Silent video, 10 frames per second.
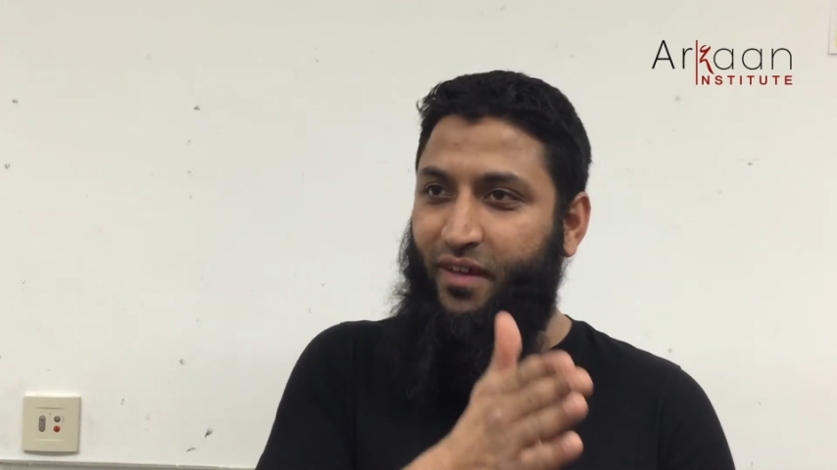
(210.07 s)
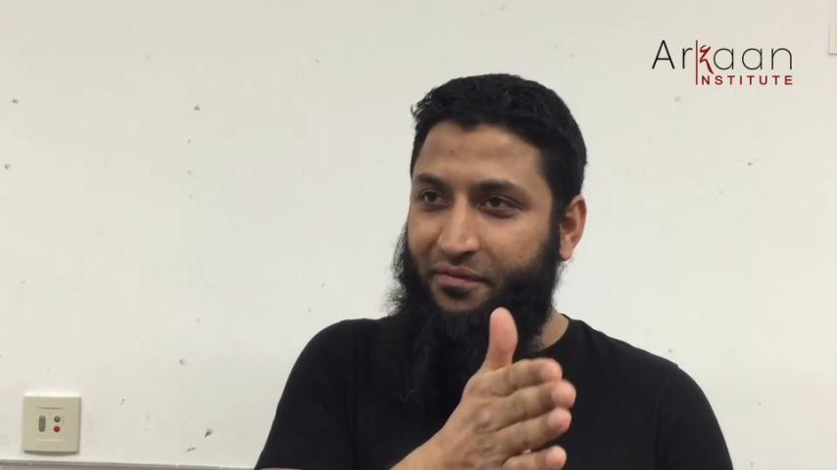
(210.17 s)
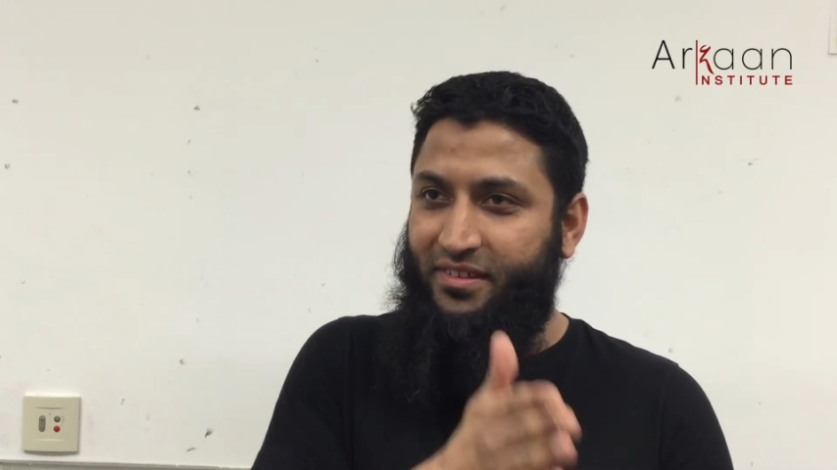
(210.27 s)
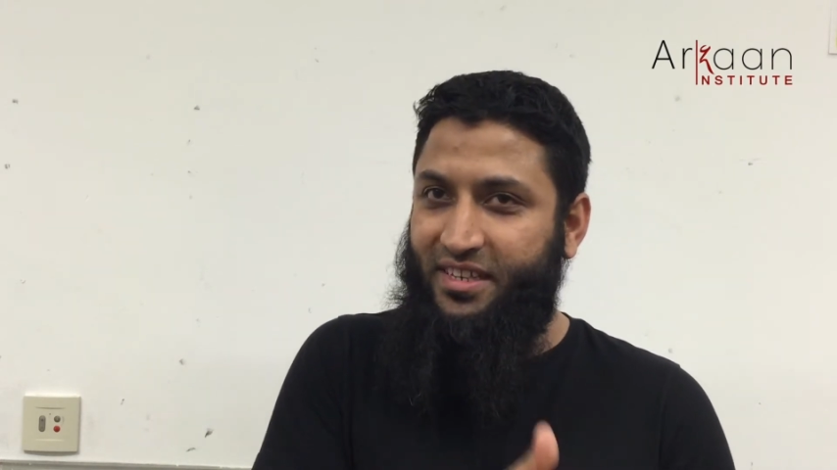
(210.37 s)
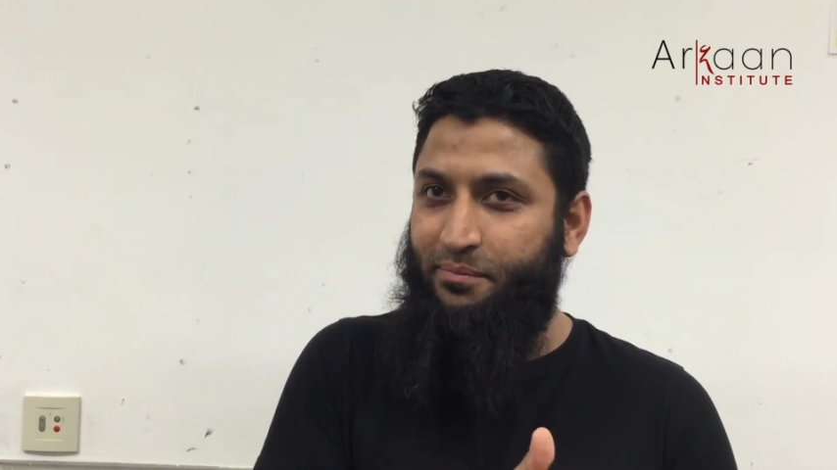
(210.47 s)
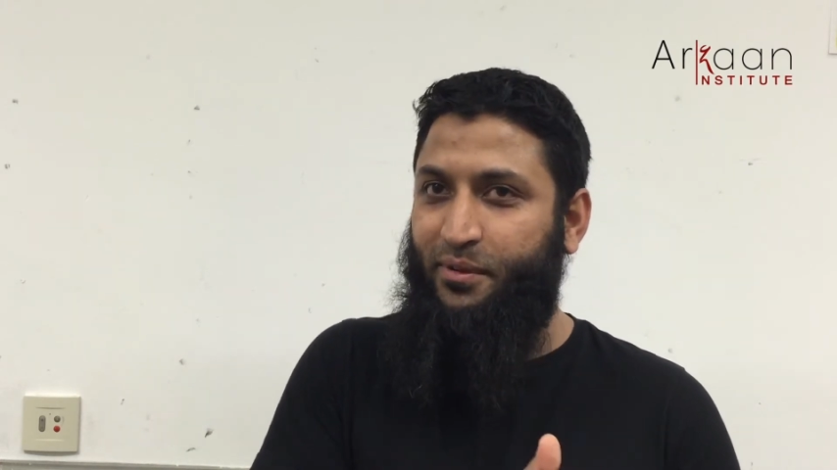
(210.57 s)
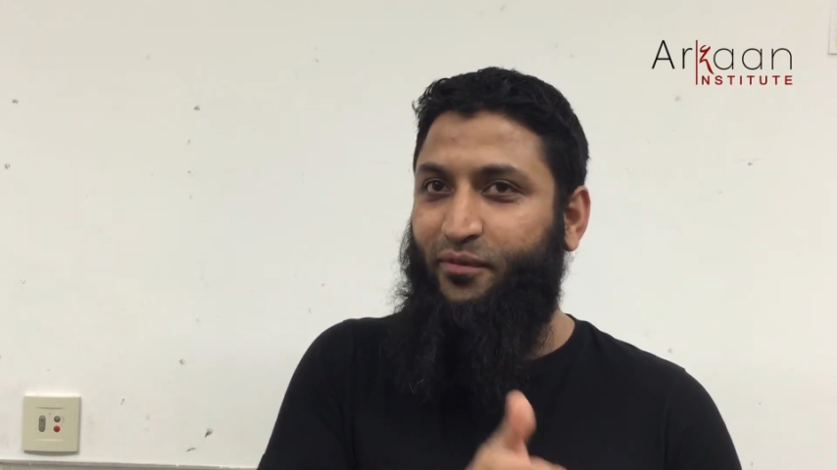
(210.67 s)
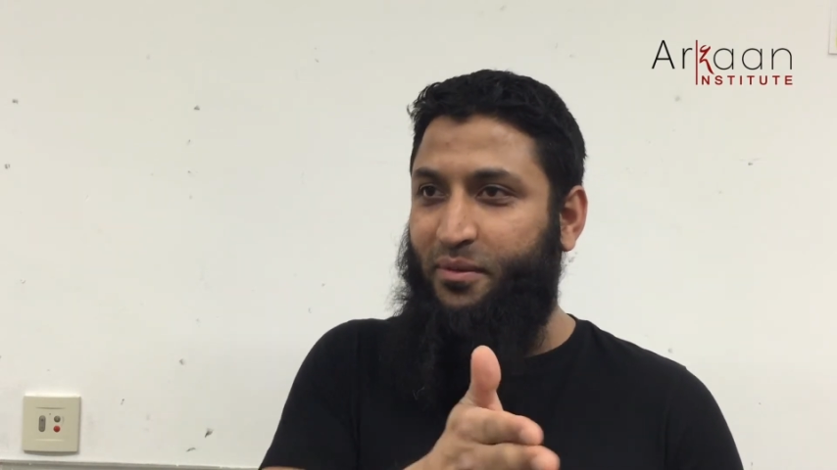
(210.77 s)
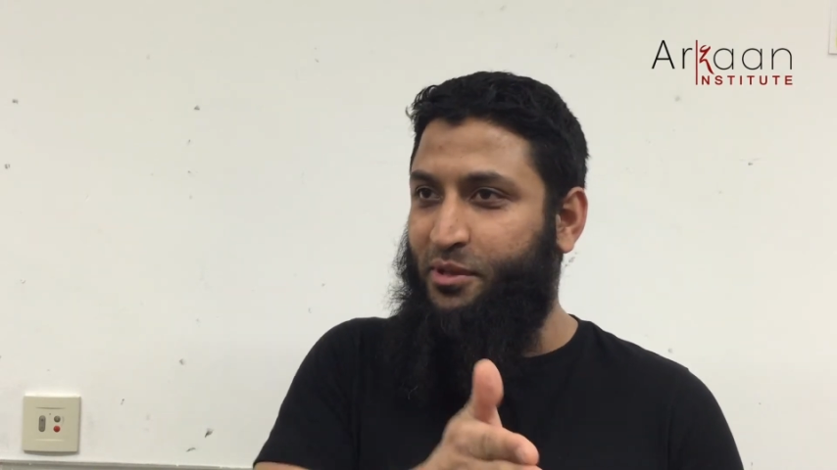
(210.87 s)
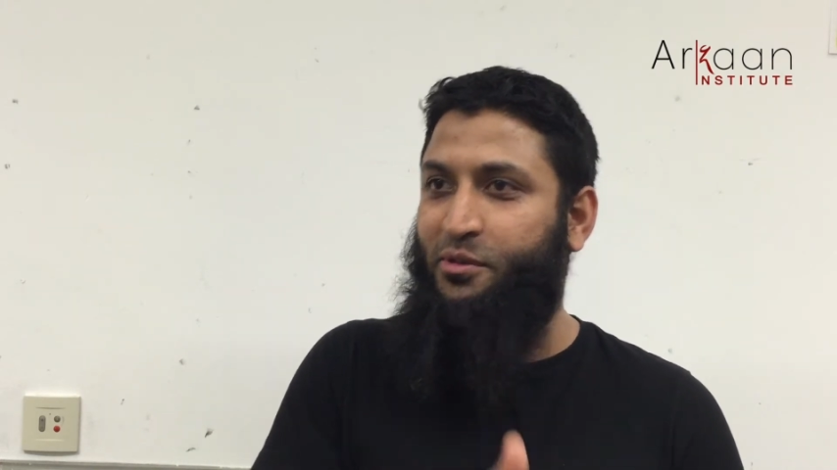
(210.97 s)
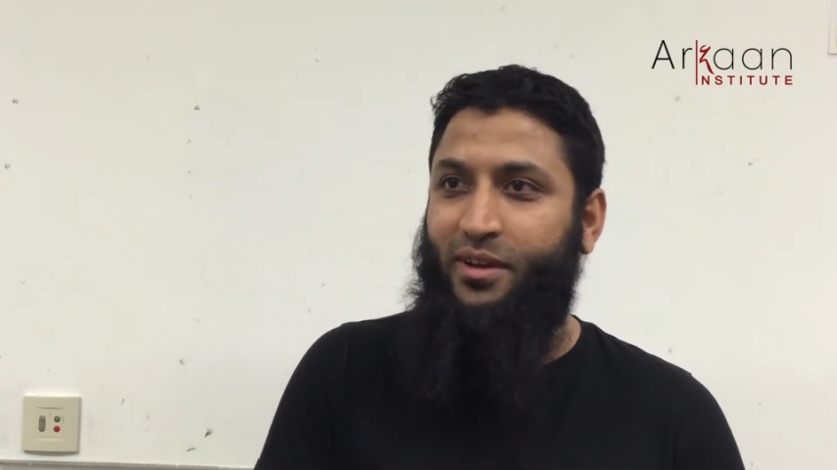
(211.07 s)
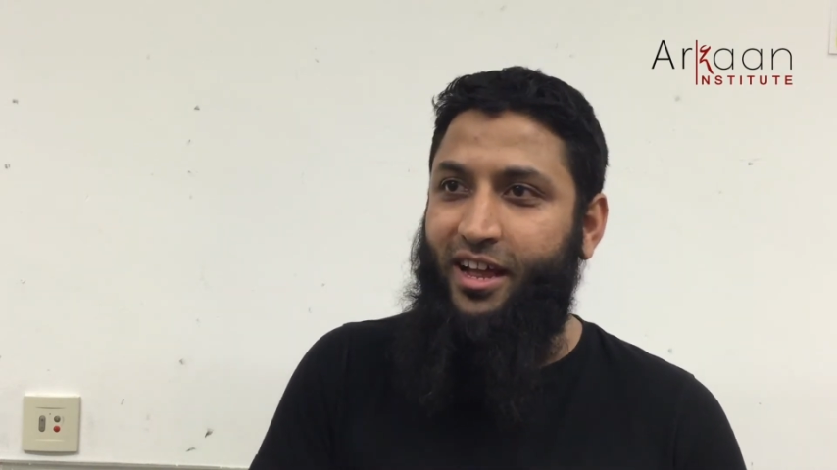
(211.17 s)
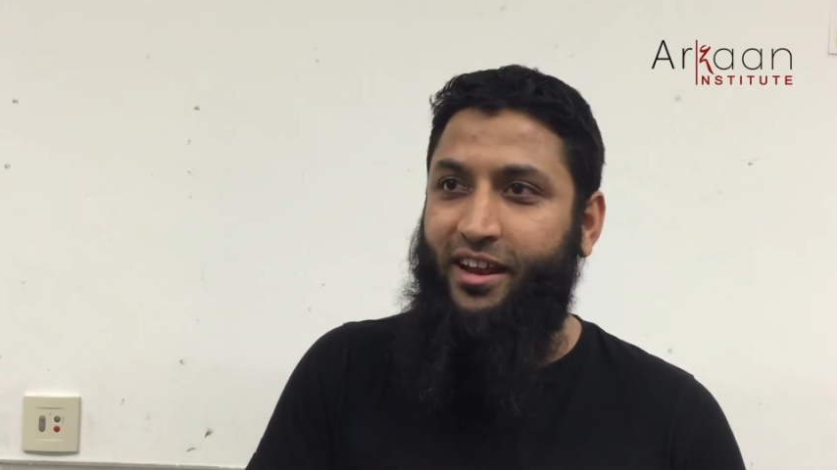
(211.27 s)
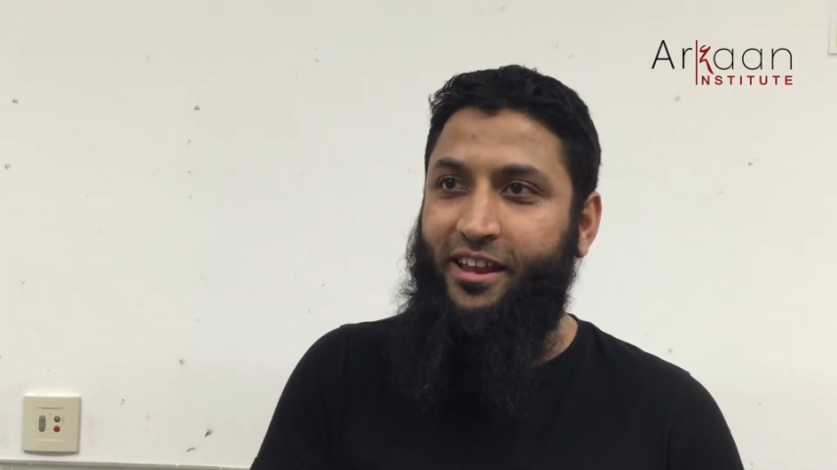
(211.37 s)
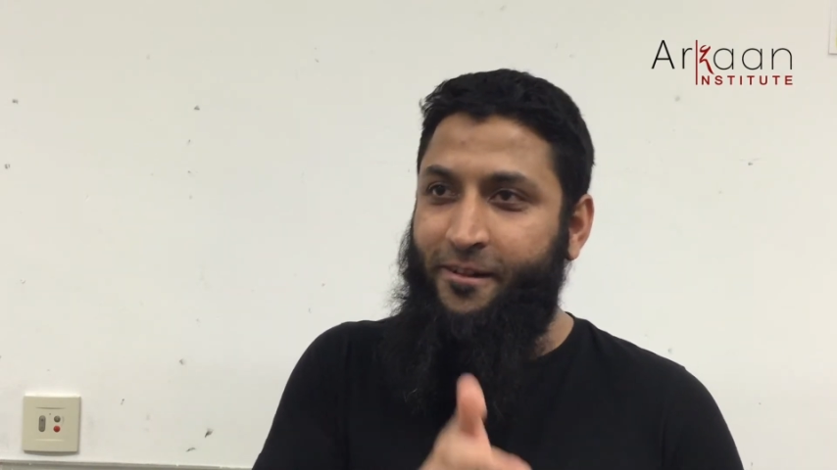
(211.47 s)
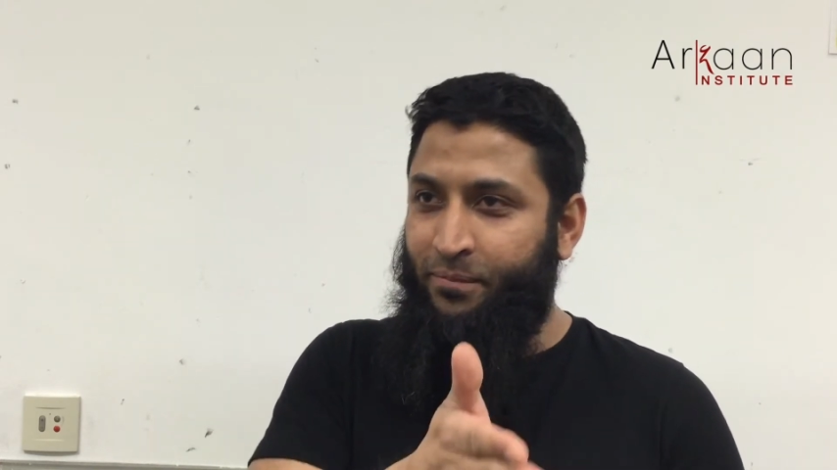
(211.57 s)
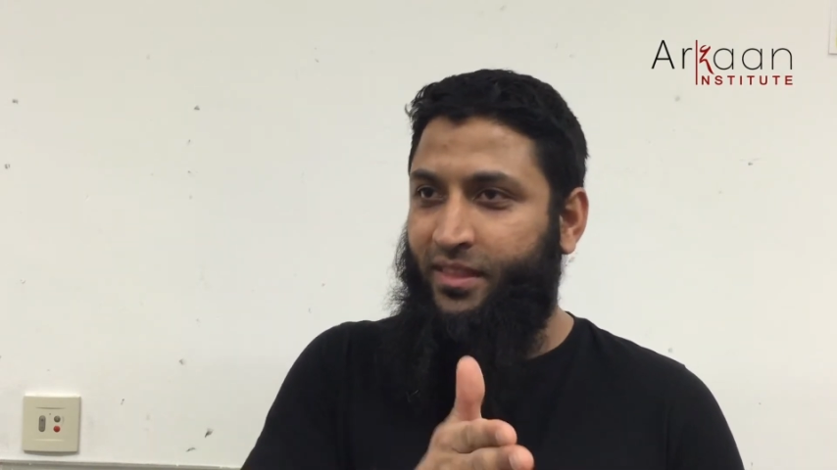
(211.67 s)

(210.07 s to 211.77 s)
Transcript: very simple, from the Quran.